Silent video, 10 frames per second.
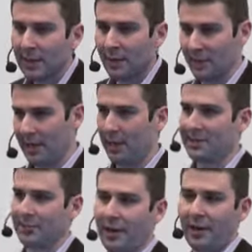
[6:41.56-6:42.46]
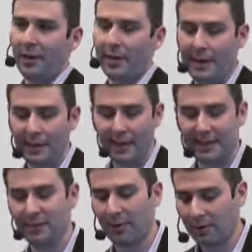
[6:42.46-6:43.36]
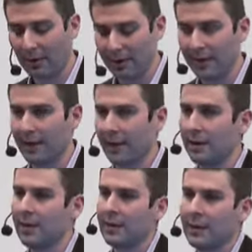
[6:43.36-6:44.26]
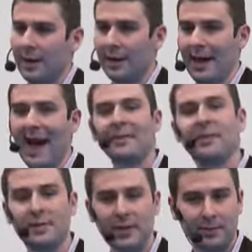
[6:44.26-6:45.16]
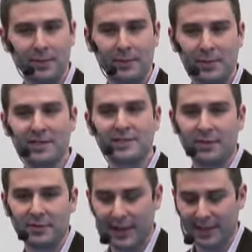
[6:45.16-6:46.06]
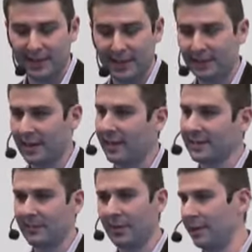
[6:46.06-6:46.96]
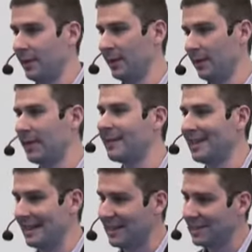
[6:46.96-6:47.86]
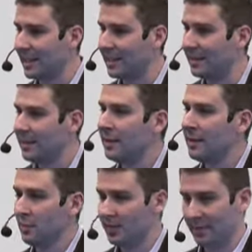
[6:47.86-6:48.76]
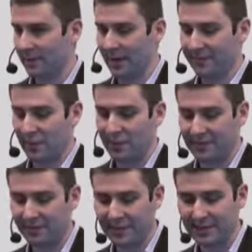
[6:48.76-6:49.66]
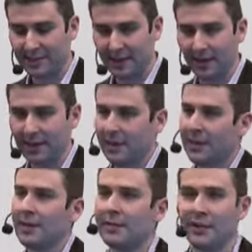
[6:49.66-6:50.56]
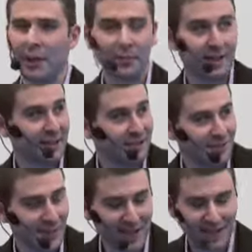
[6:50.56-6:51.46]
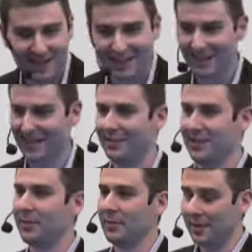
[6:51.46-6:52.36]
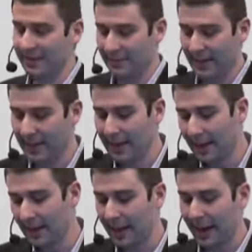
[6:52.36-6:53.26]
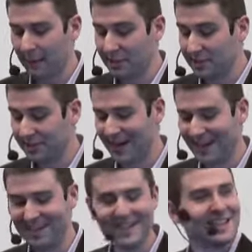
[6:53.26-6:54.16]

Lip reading: But we know it's a priority. That's why we're all here. Half the people that we surveyed said content marketing and content lead gen was their main focus for this year. If you don't believe me, if you don't believe eMedia, which is fine,